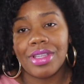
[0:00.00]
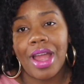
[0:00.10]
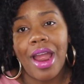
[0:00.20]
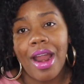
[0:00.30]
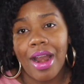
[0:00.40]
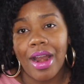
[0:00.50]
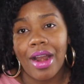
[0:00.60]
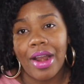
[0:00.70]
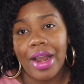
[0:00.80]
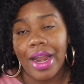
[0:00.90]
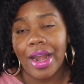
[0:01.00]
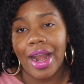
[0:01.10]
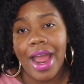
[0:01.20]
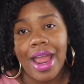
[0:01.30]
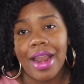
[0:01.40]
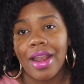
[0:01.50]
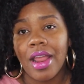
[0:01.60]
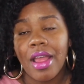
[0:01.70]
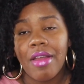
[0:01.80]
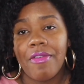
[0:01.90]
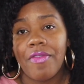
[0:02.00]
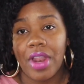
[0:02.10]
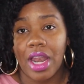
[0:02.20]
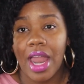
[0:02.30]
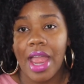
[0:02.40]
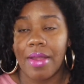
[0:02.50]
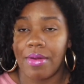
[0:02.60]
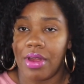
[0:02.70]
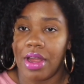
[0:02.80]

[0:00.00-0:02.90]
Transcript: tired and not feeling like